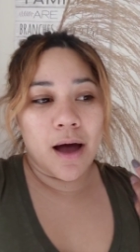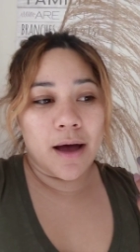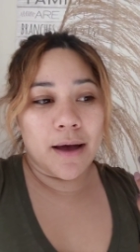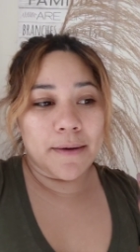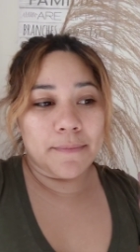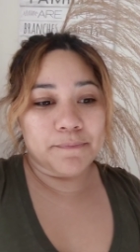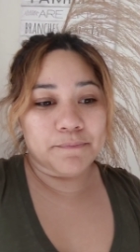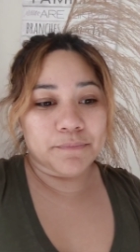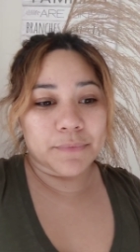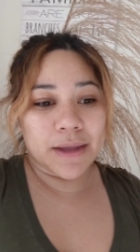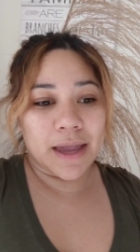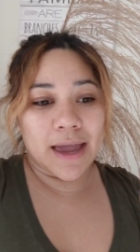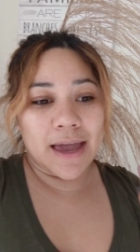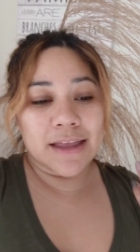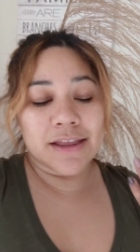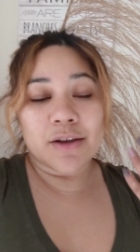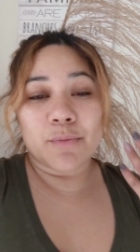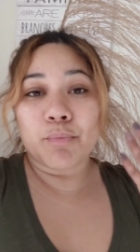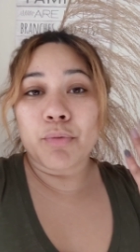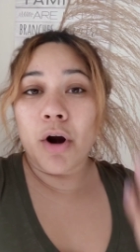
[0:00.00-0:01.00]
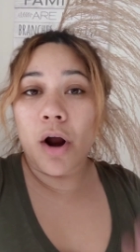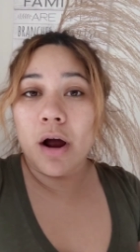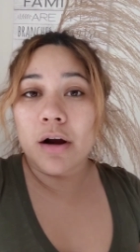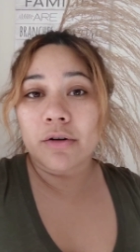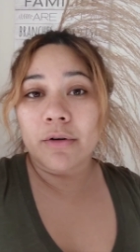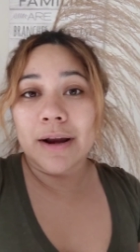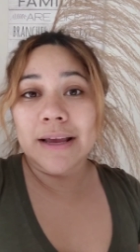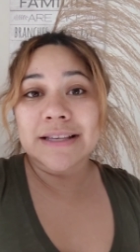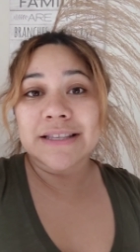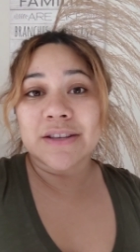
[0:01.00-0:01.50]
and the
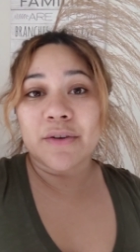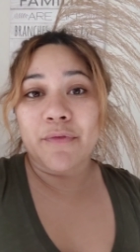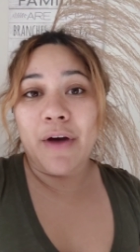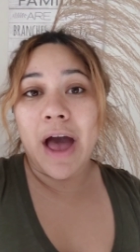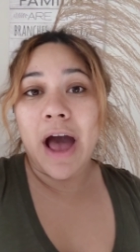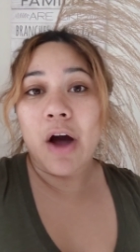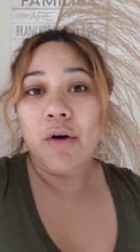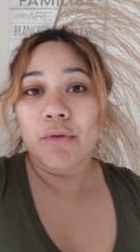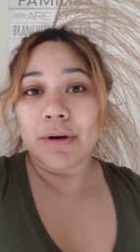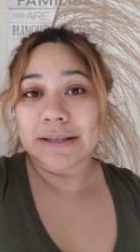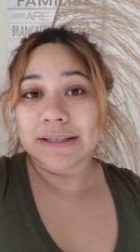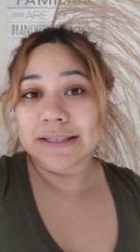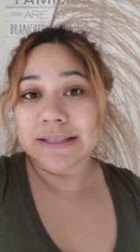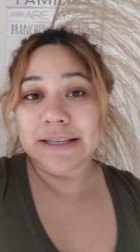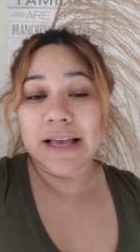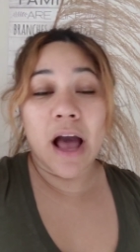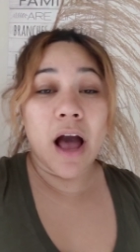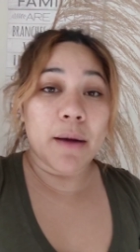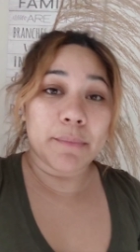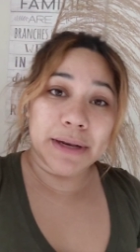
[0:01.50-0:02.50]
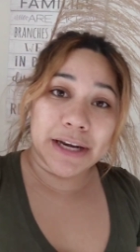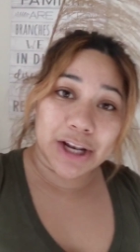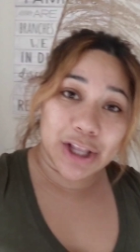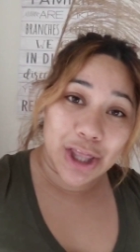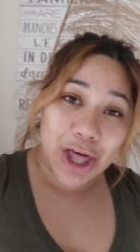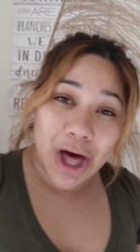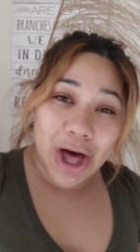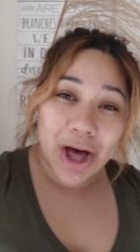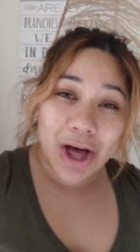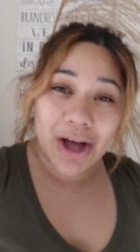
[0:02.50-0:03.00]
progress of how it's coming
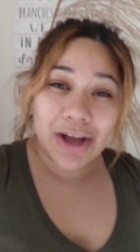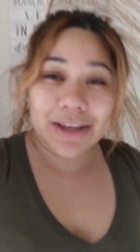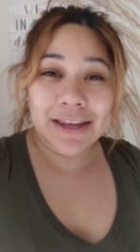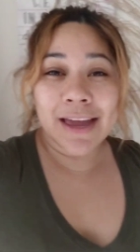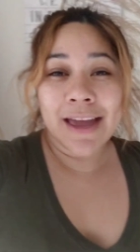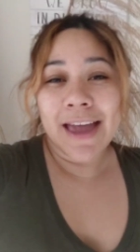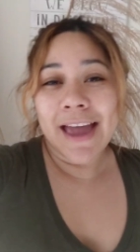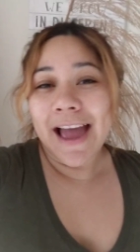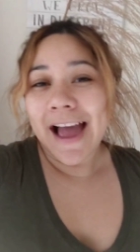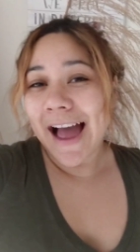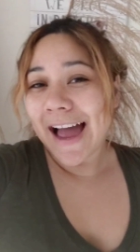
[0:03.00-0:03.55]
along.